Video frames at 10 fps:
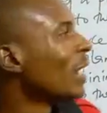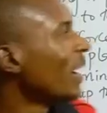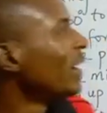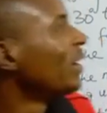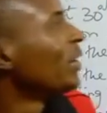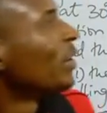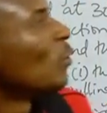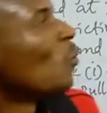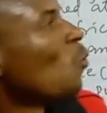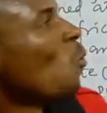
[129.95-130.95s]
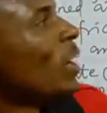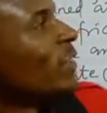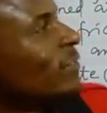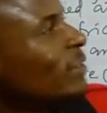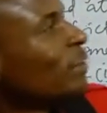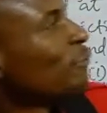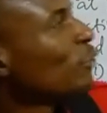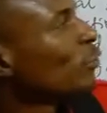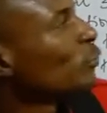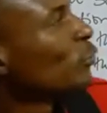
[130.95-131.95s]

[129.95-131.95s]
and the weight, the force